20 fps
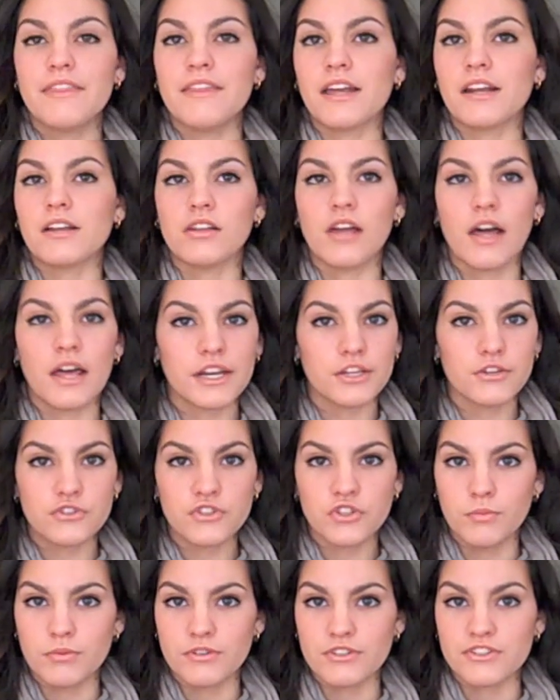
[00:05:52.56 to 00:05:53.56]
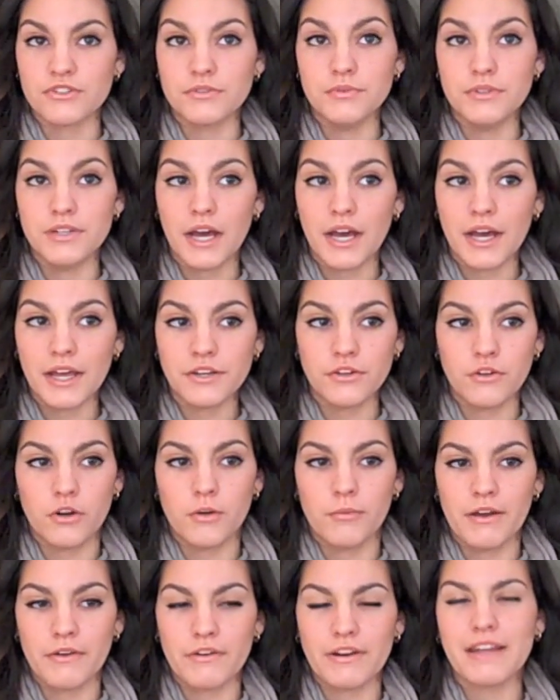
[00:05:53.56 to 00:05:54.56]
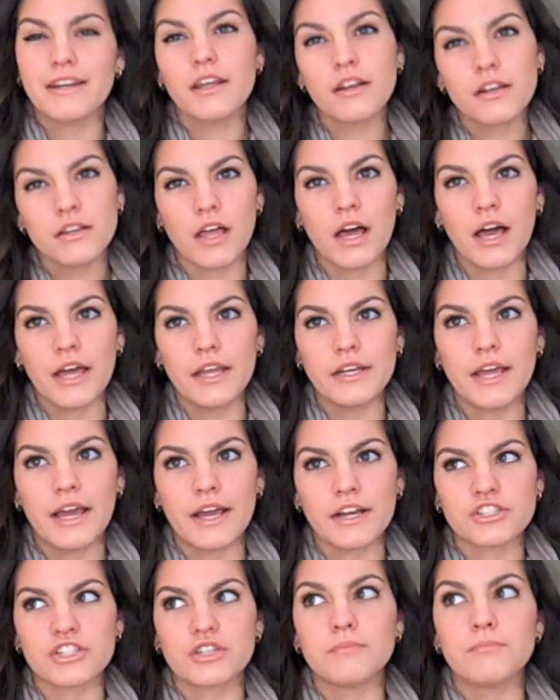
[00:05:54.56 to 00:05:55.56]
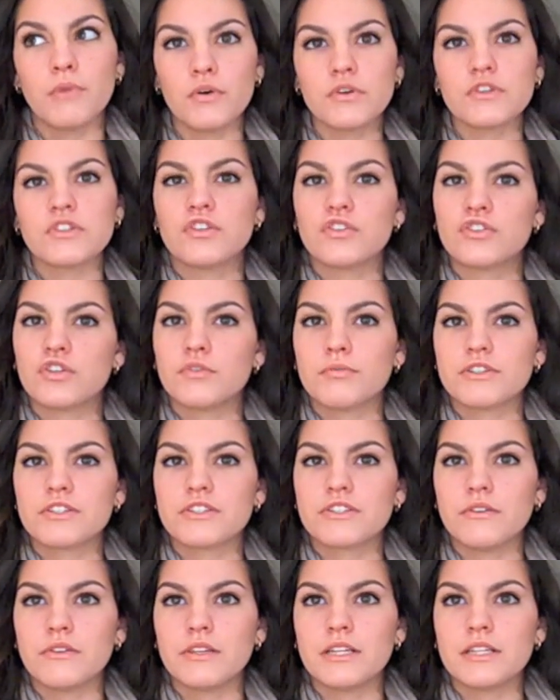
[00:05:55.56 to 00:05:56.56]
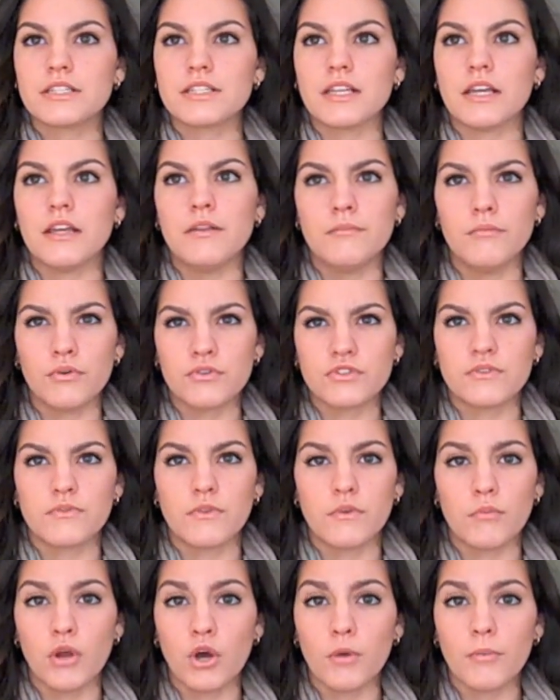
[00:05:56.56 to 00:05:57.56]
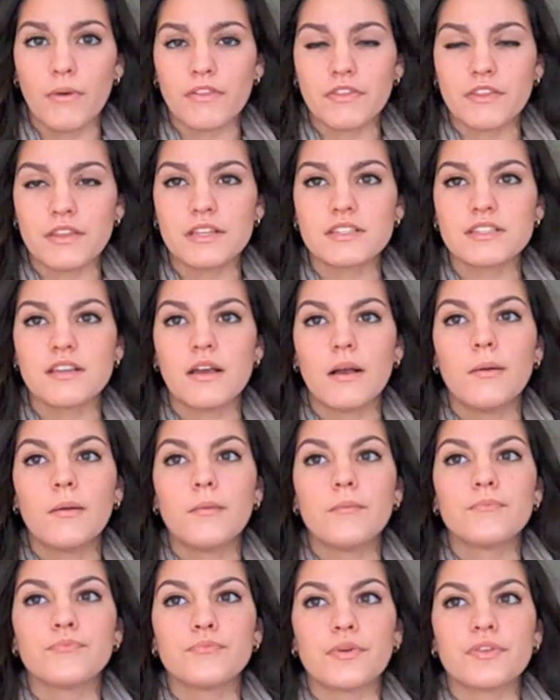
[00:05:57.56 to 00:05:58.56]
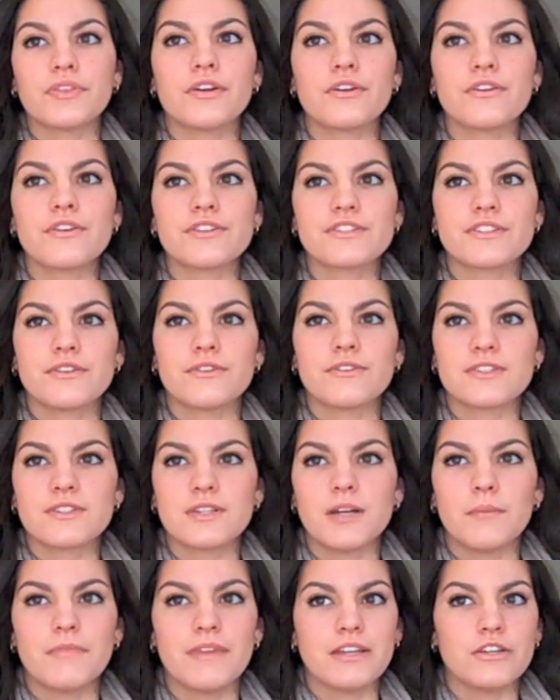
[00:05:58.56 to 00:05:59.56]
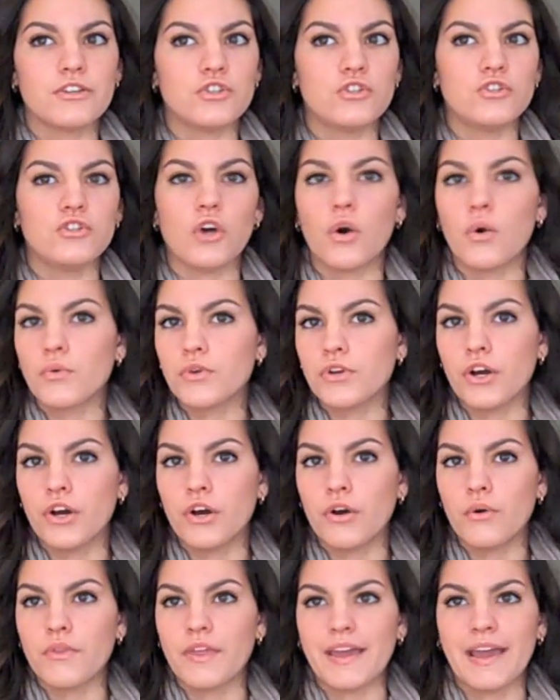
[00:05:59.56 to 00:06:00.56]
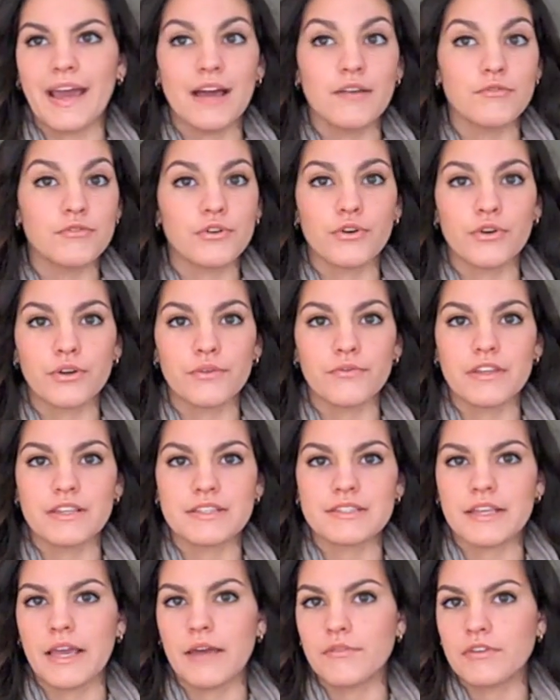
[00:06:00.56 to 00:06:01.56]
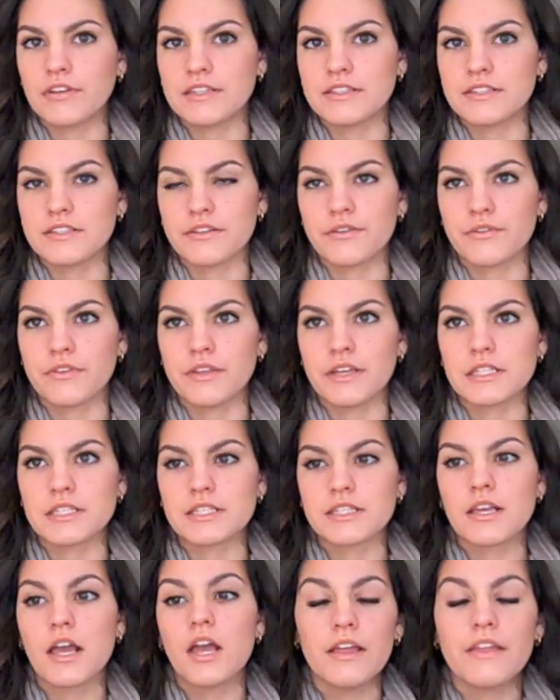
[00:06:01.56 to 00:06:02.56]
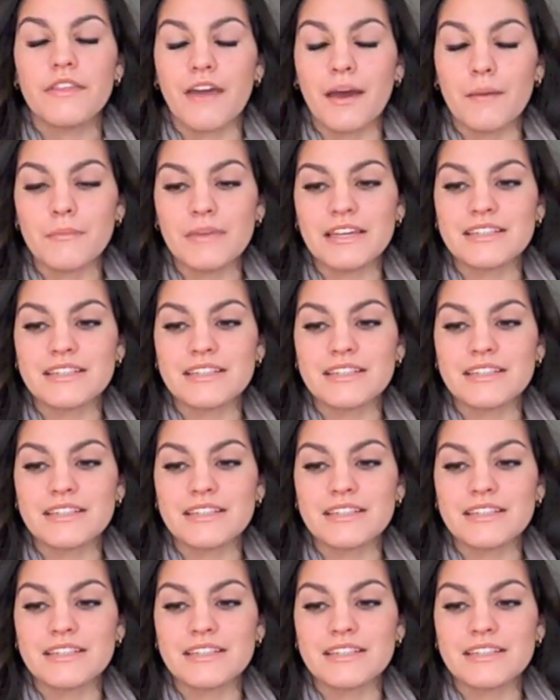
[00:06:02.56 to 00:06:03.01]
that a lot of YouTubers do not know about. And not a lot. Actually, most YouTubers do this and most of them know about this, but there are still some that don't know, they haven't heard of this, they haven't considered this. That